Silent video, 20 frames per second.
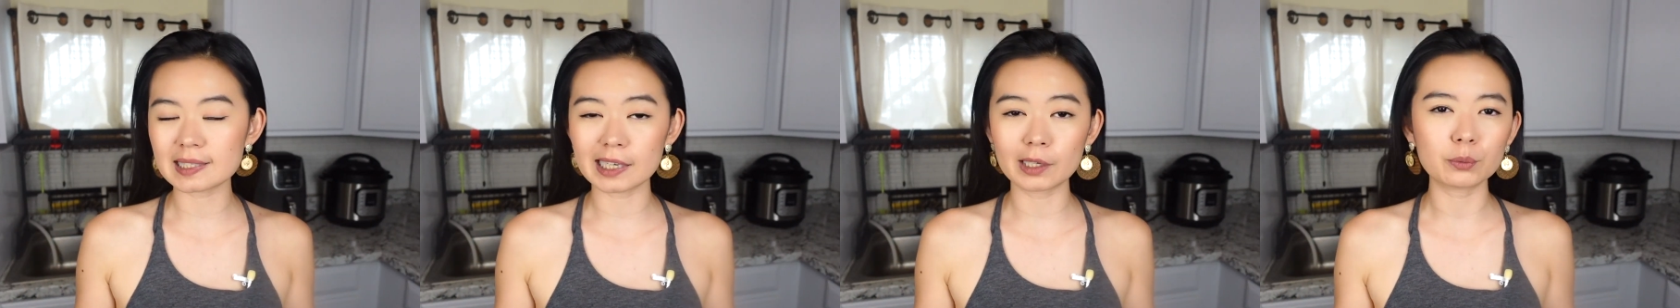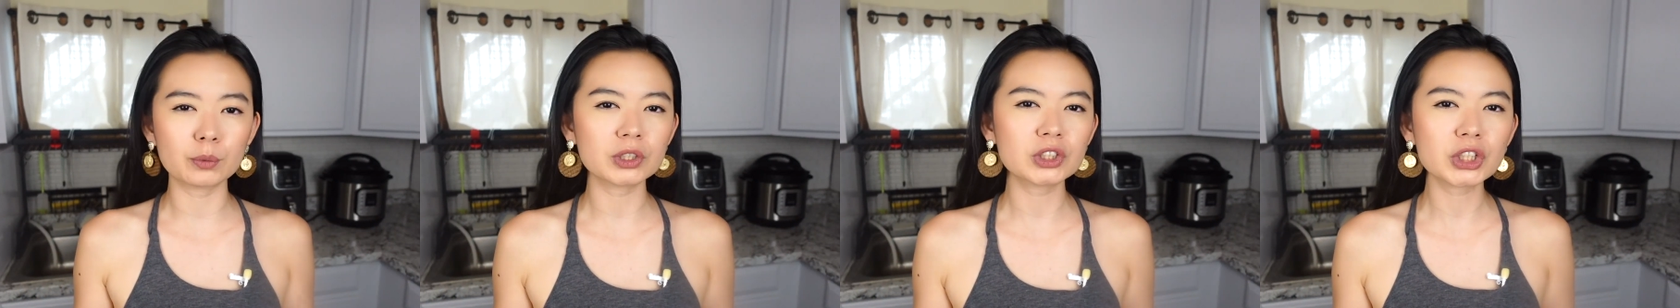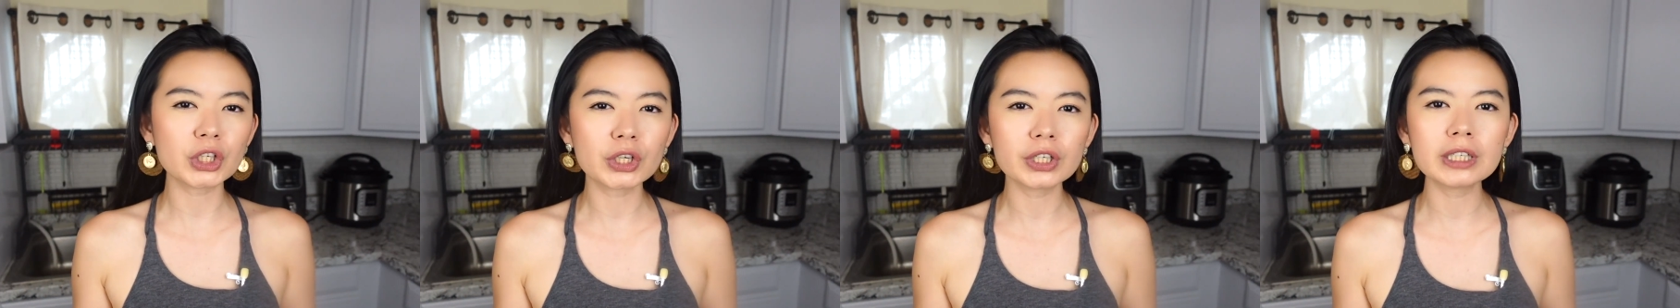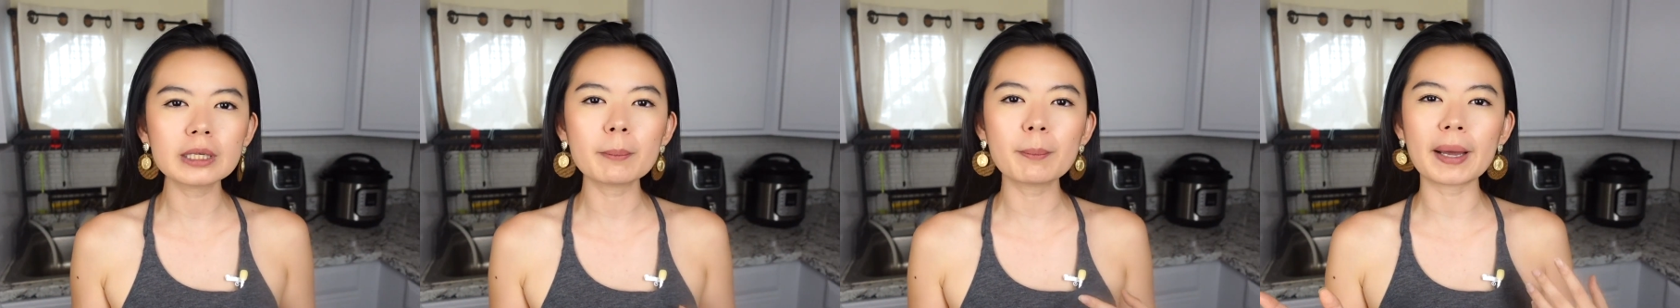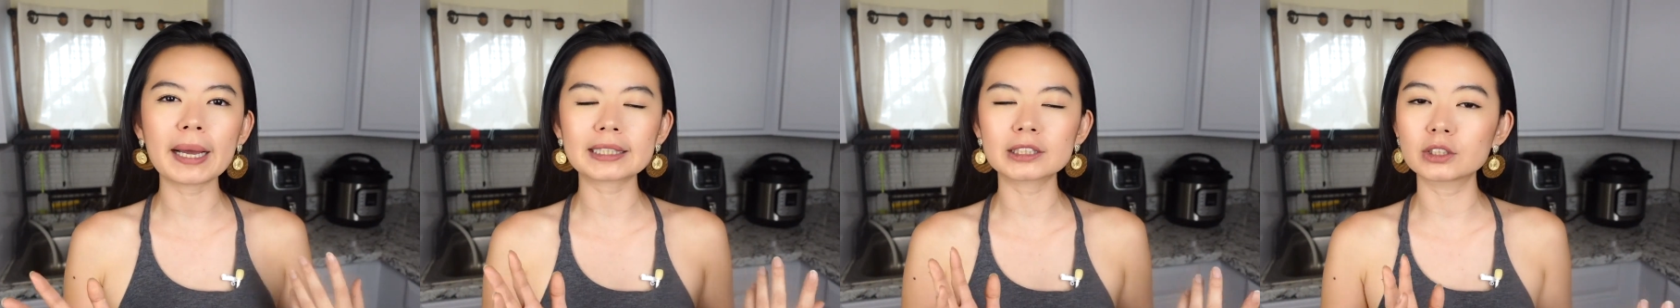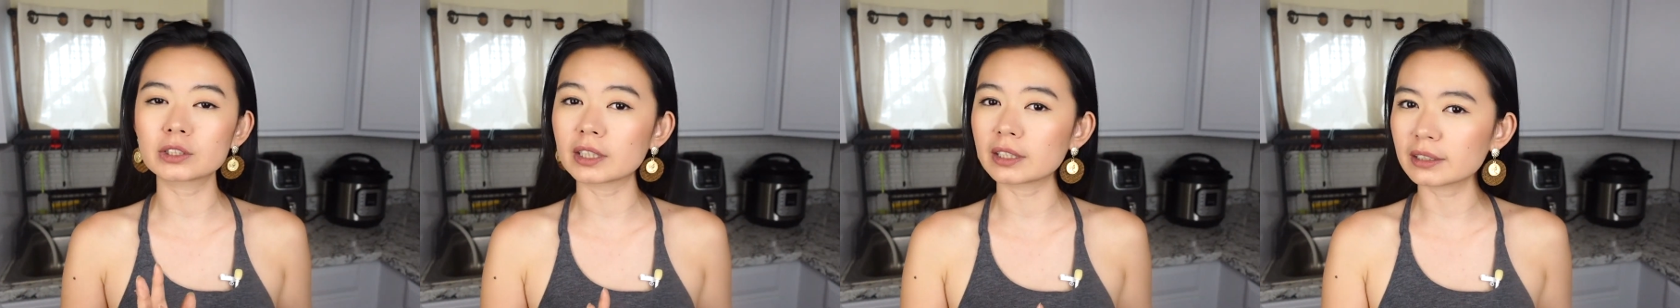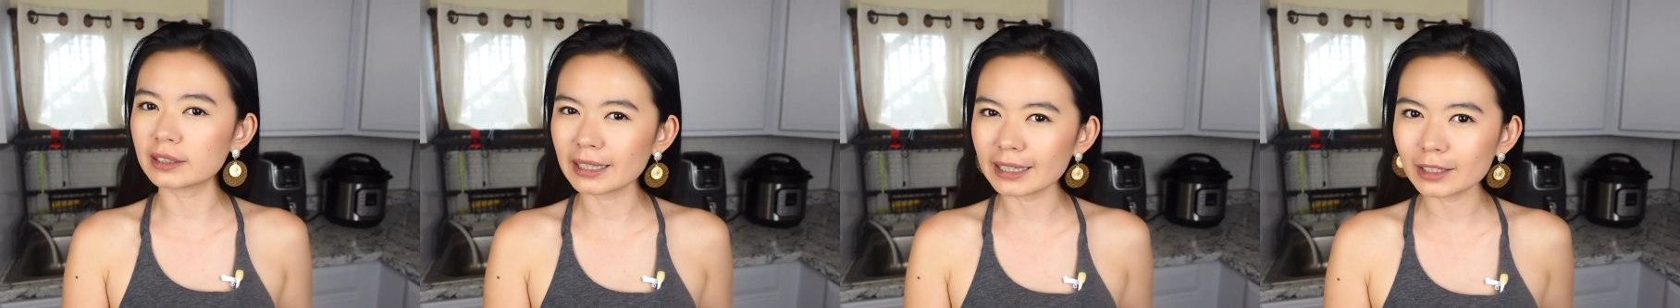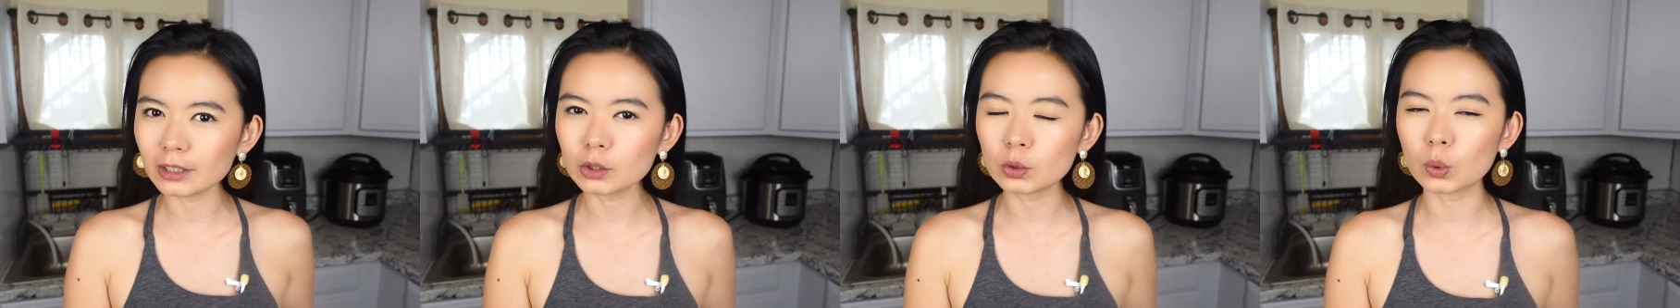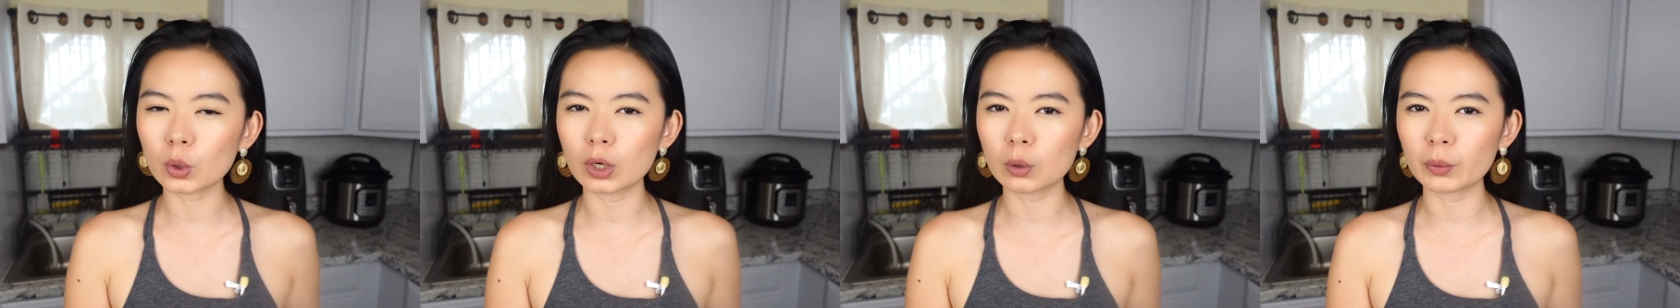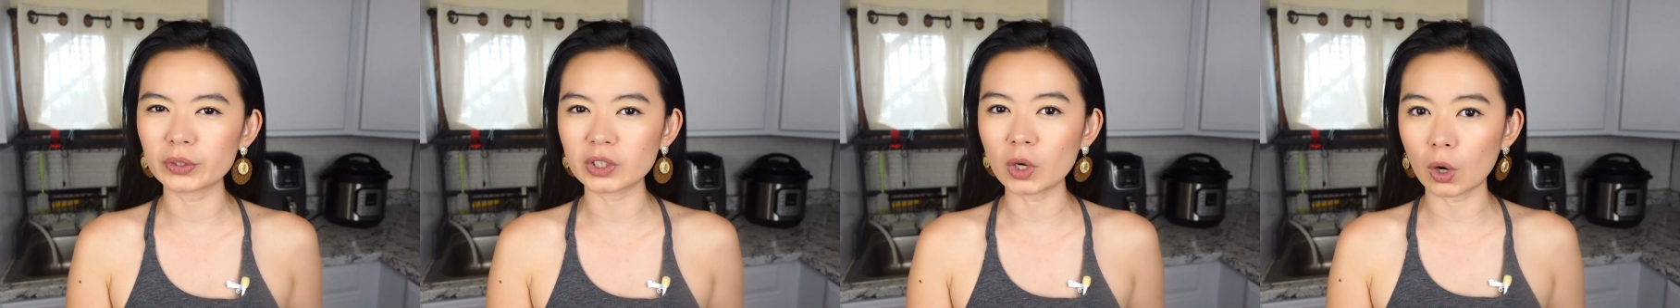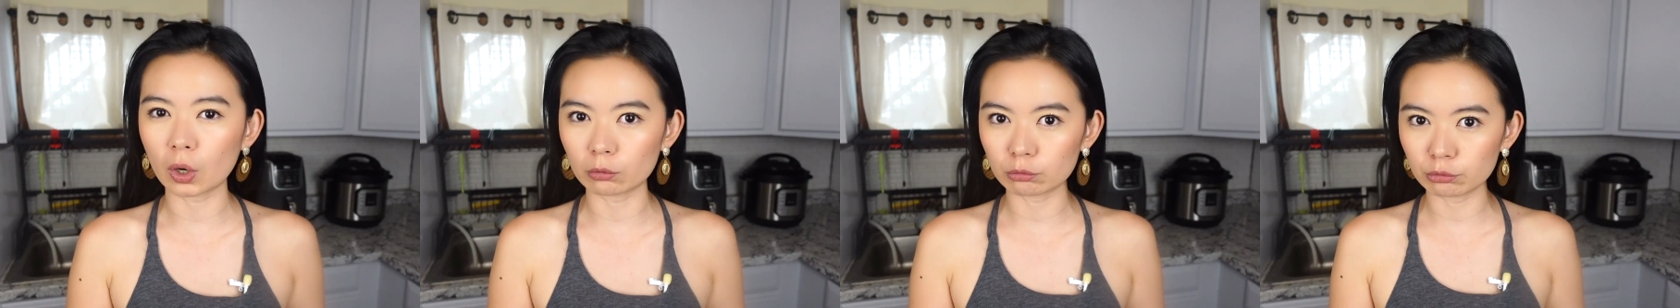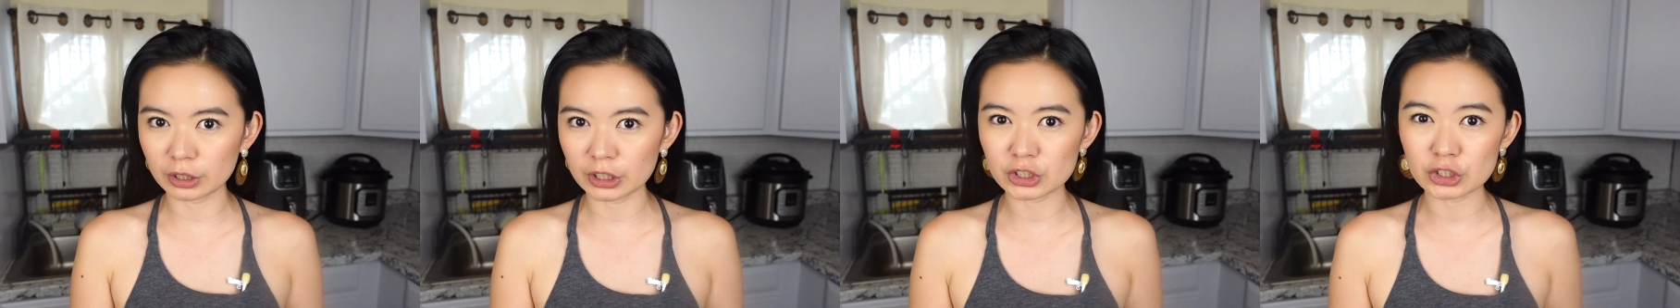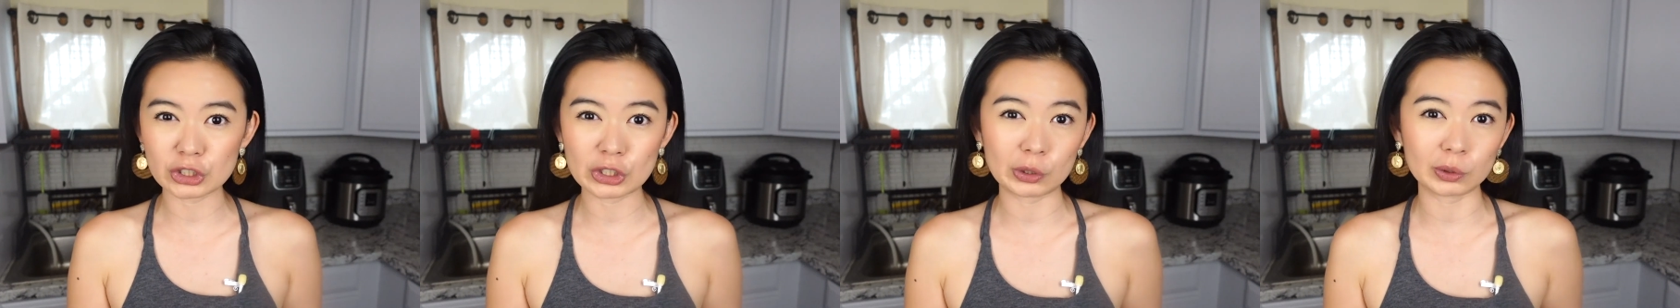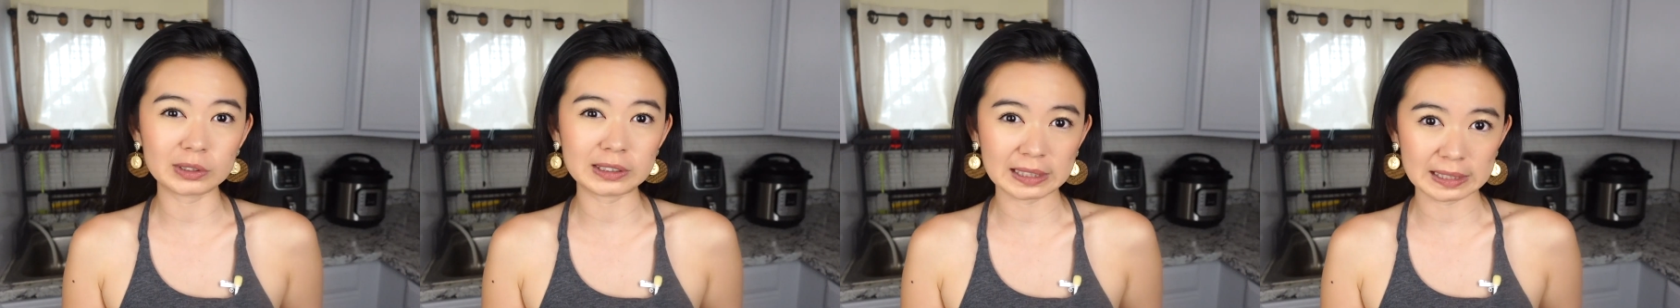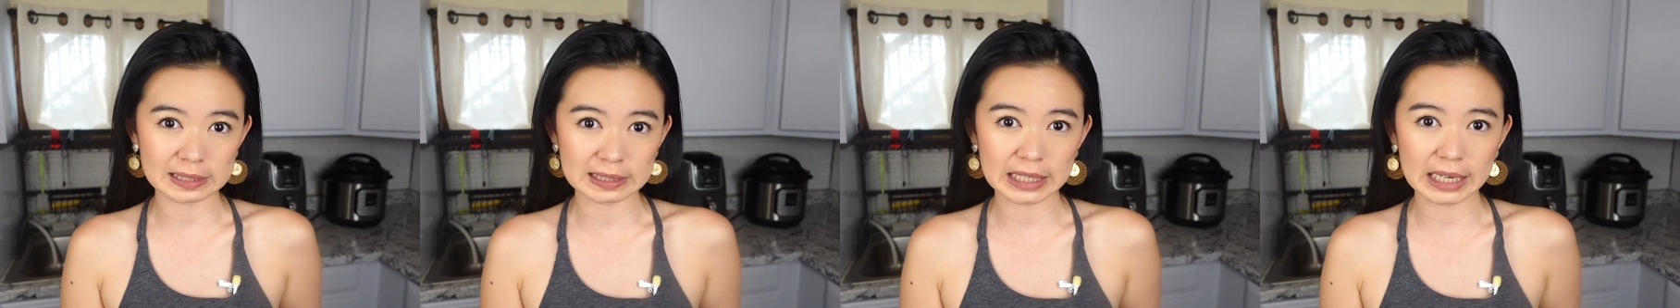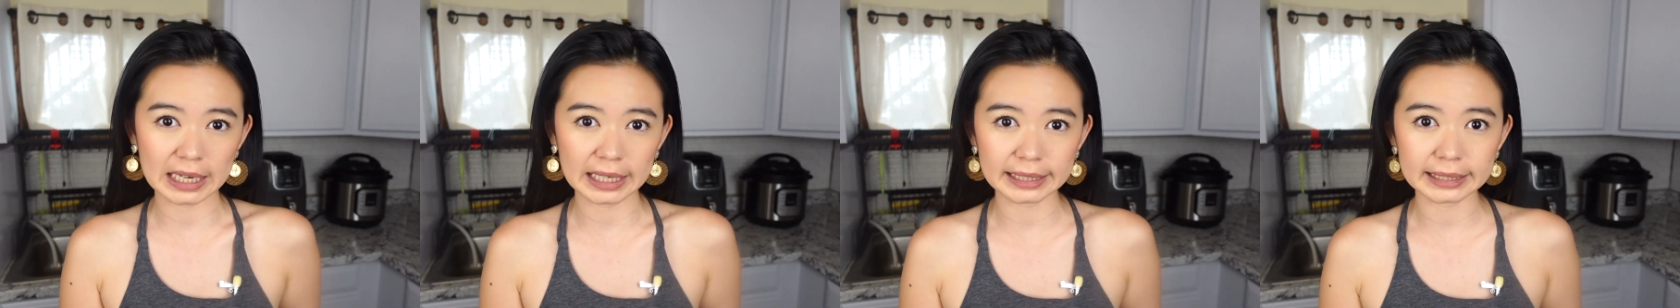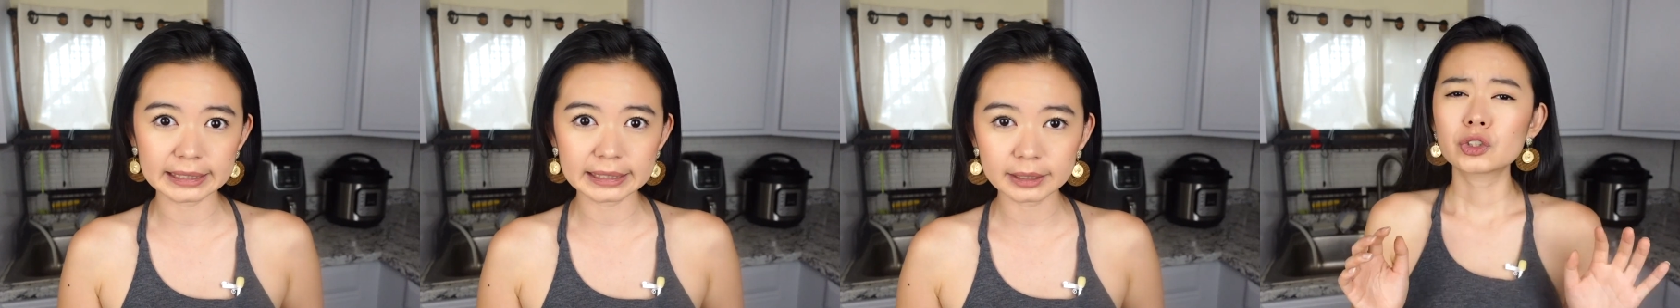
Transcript: and return it back to the landlord with the original design.